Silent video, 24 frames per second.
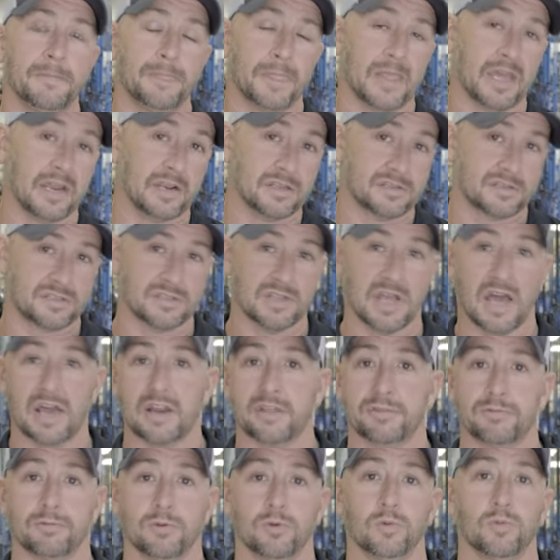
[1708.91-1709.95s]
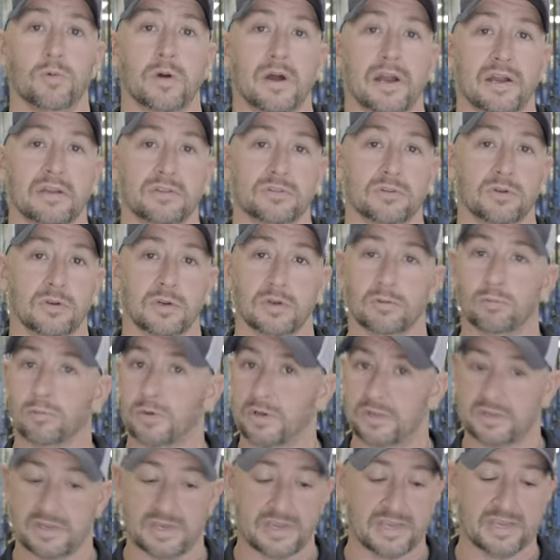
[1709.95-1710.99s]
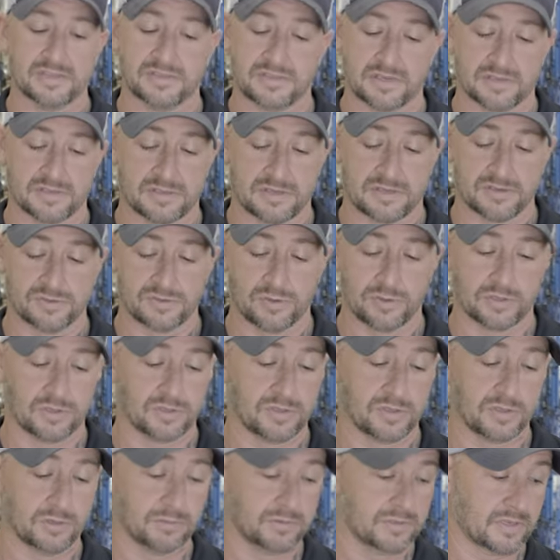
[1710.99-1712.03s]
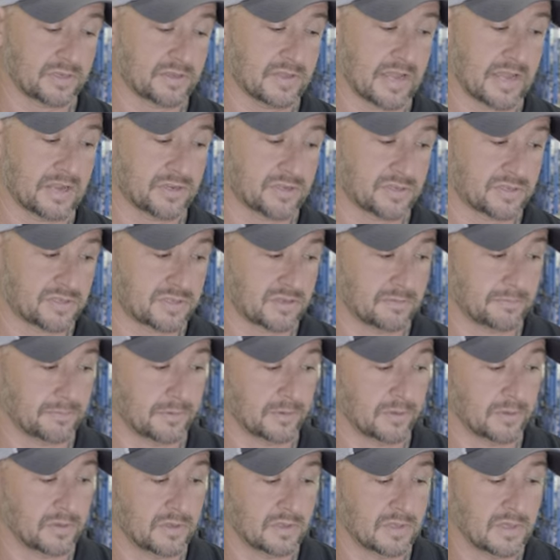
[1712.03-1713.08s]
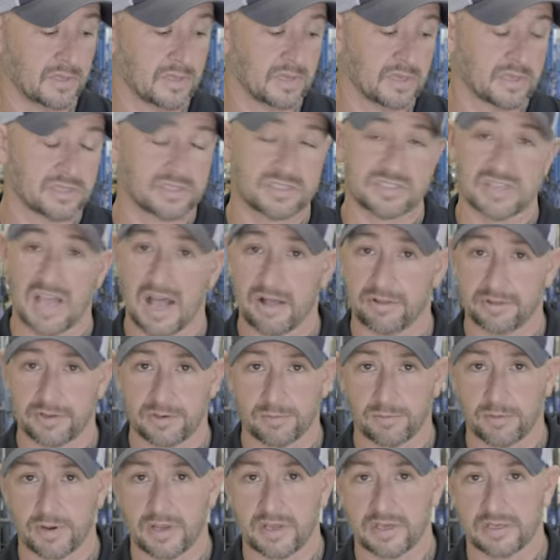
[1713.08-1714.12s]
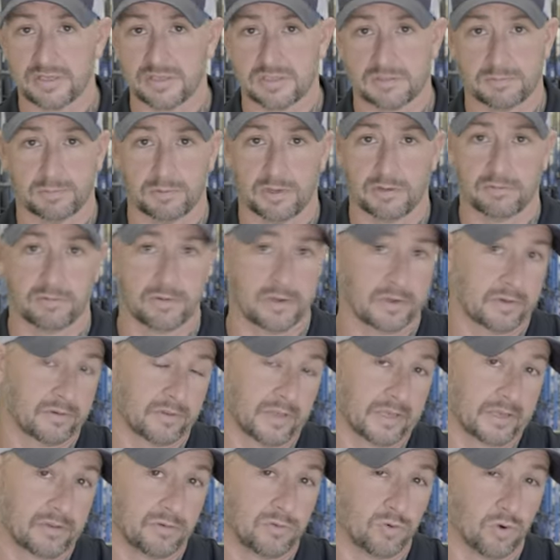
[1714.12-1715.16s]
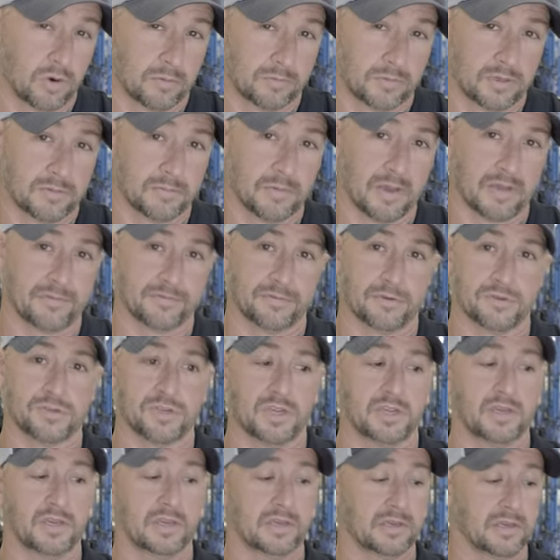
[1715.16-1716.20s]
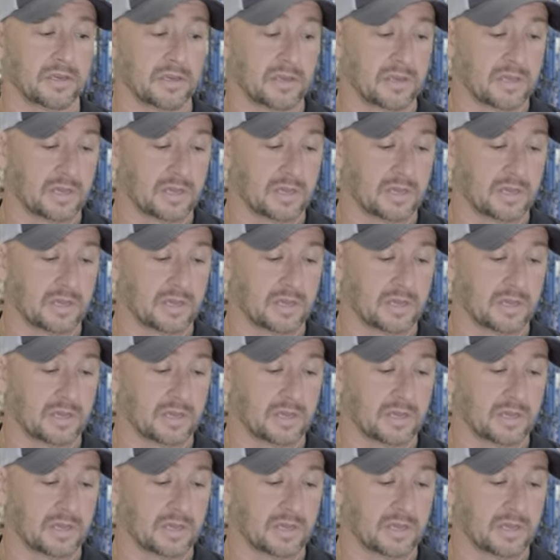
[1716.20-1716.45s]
and it's not a through wired lure, one of the easiest things you can do is attach a simple solid ring and split ring like you normally might for jigging.